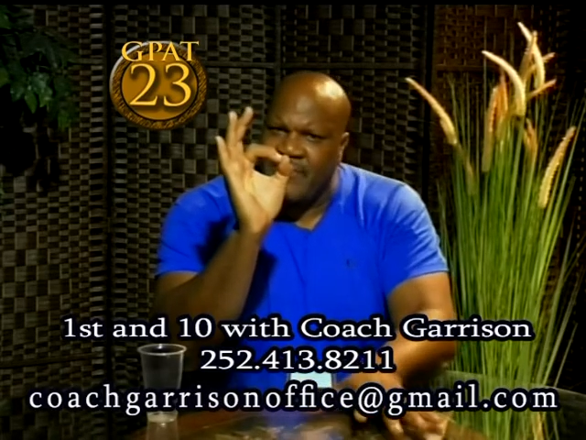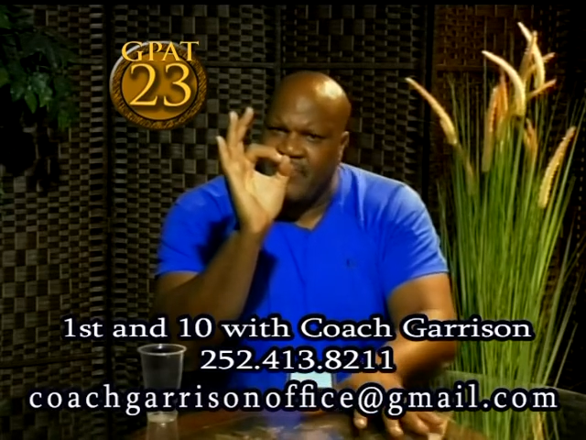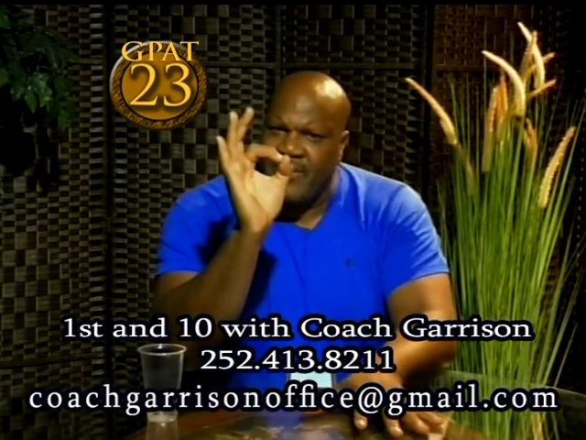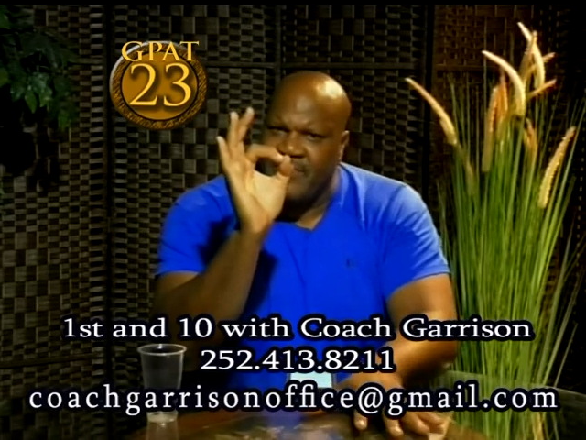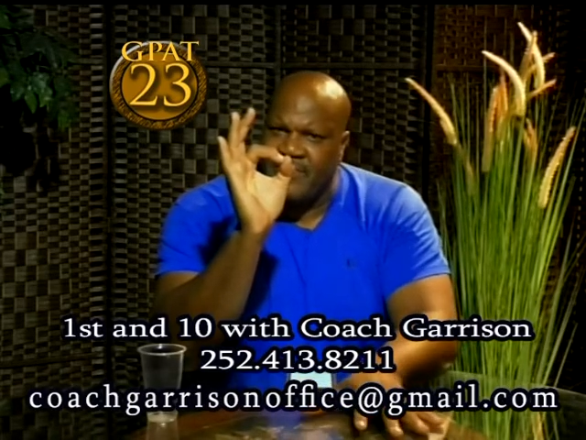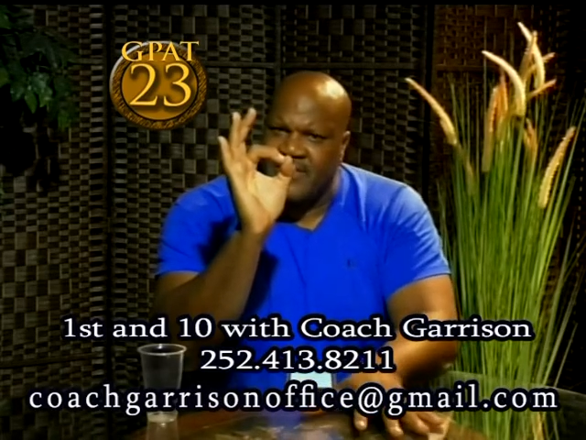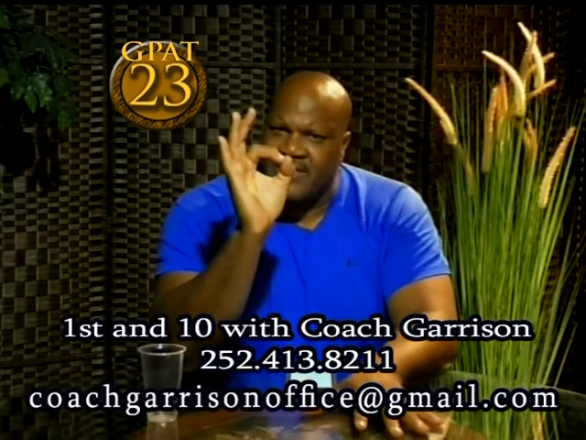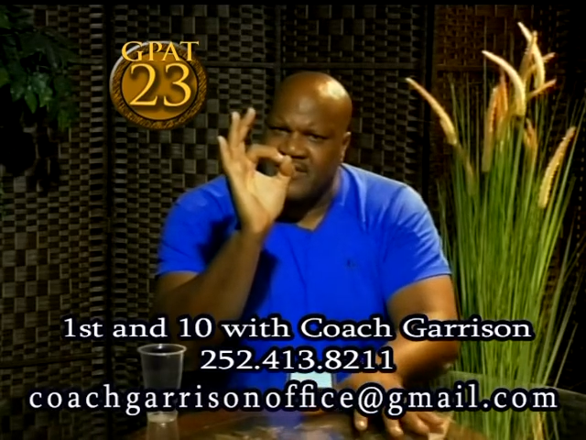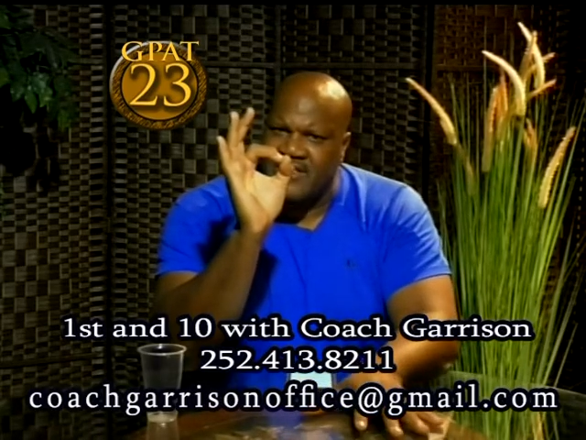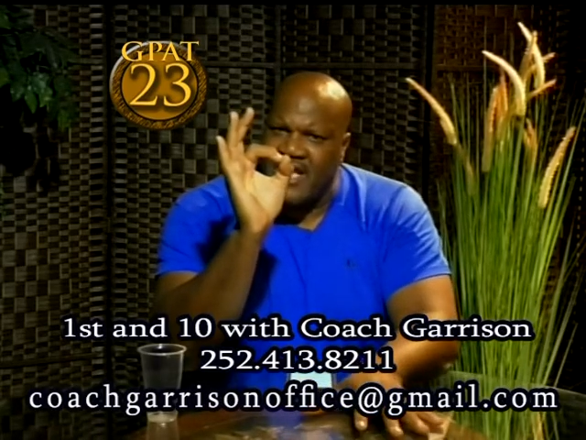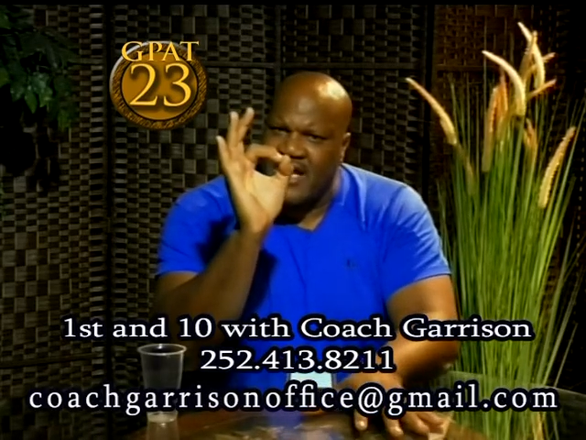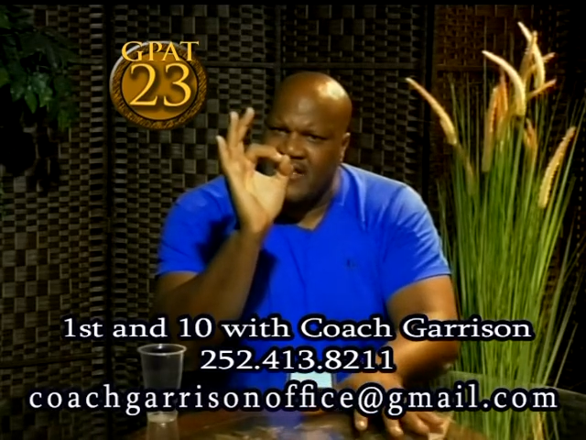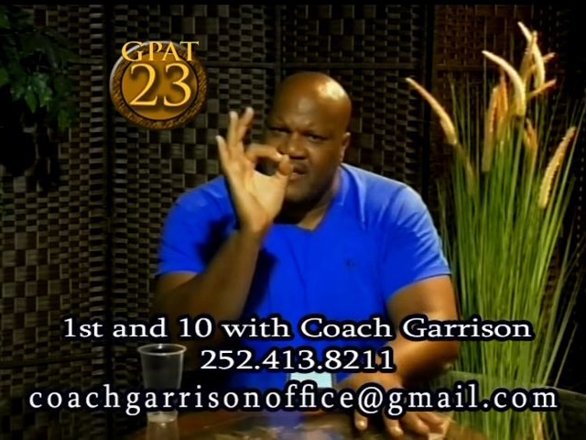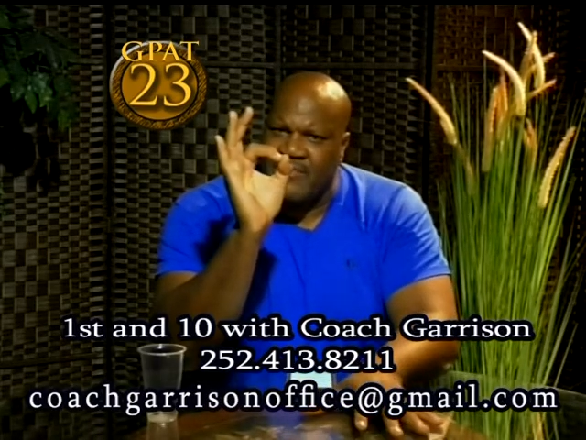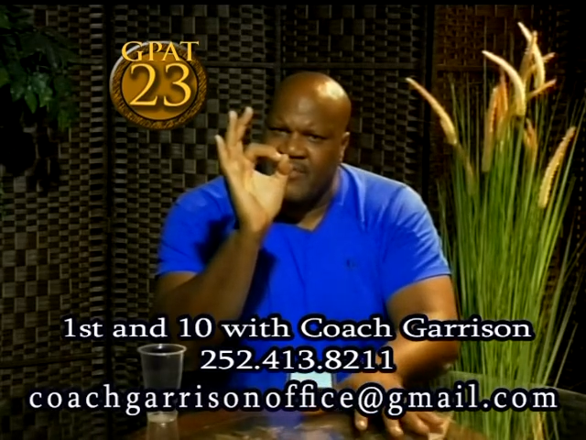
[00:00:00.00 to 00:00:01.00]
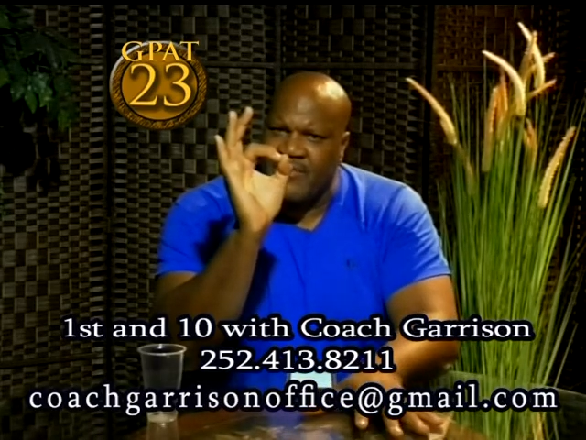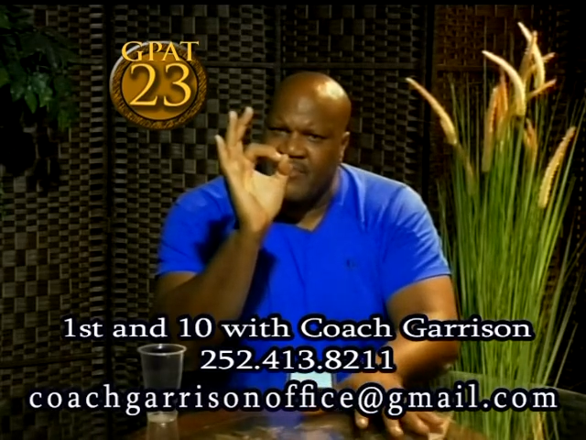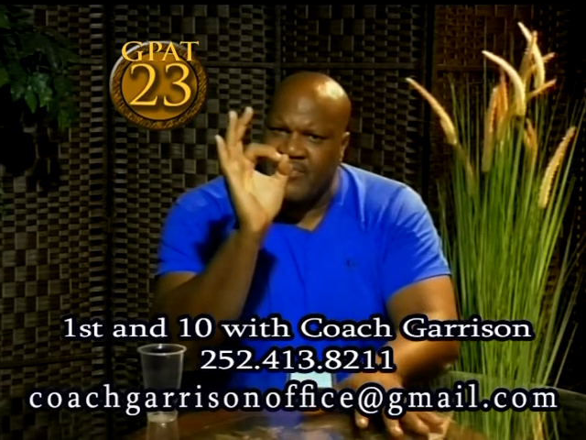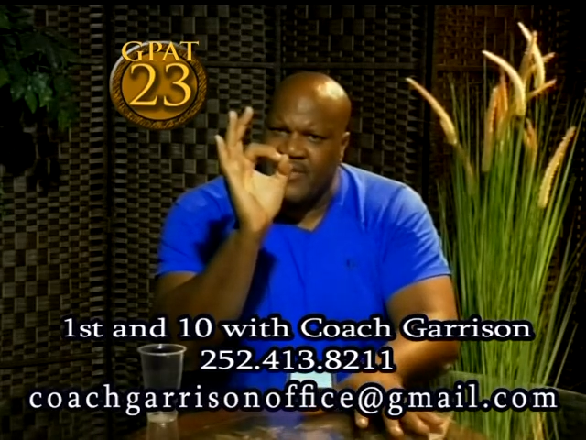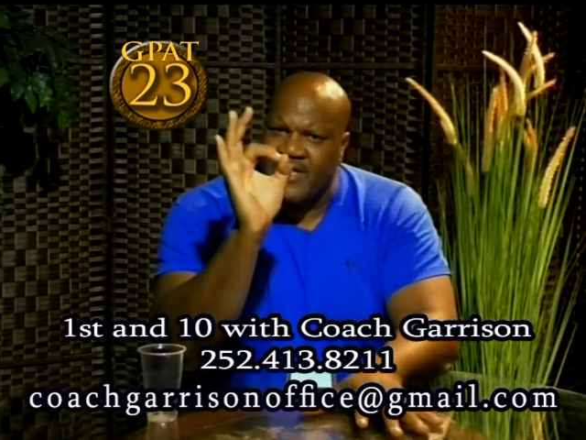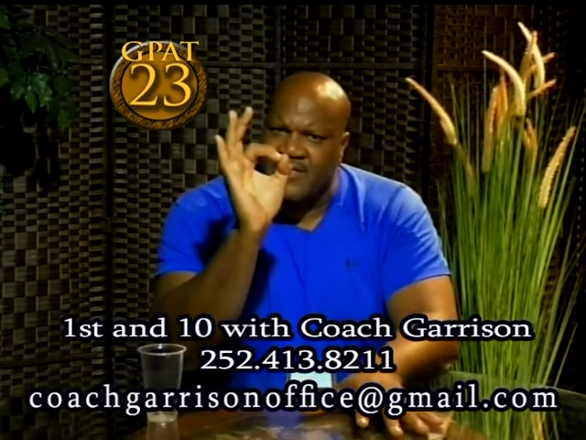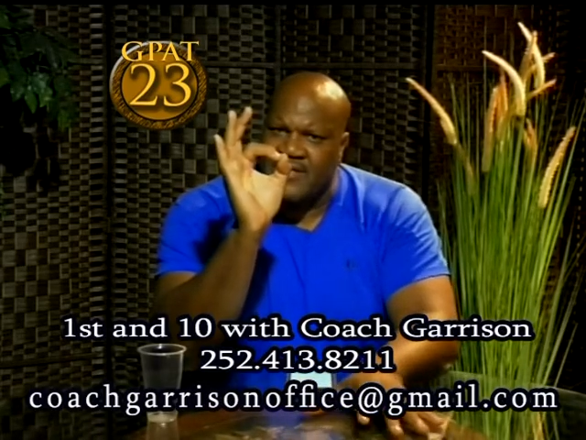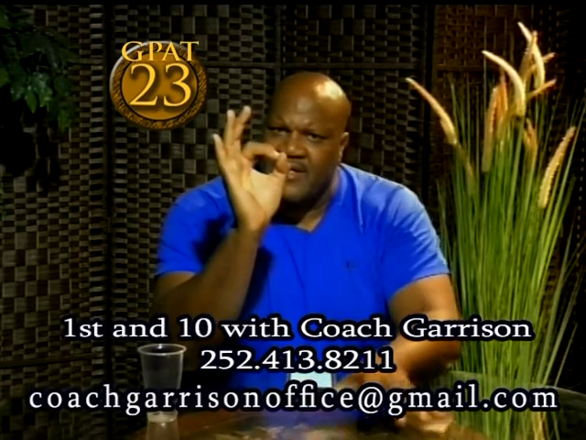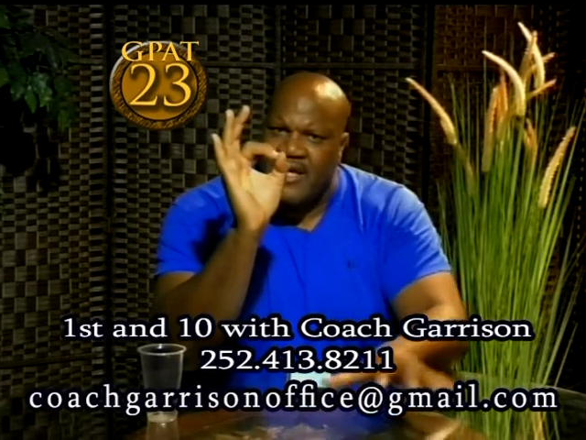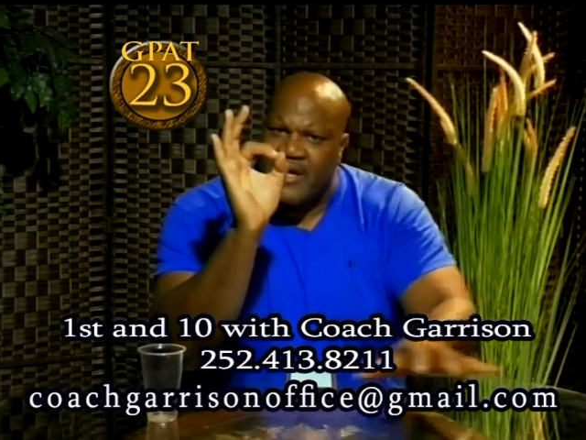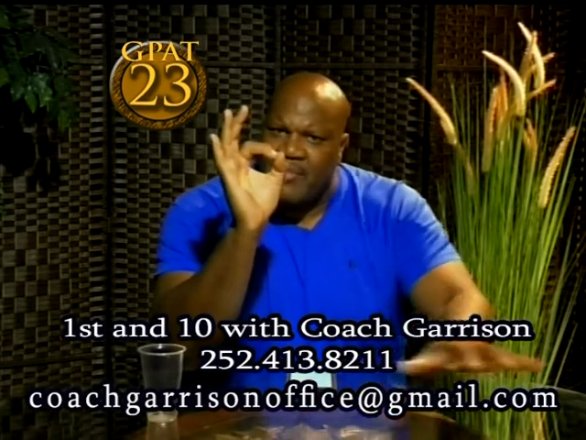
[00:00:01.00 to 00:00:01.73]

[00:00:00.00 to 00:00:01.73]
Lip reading: people that's locked up in prison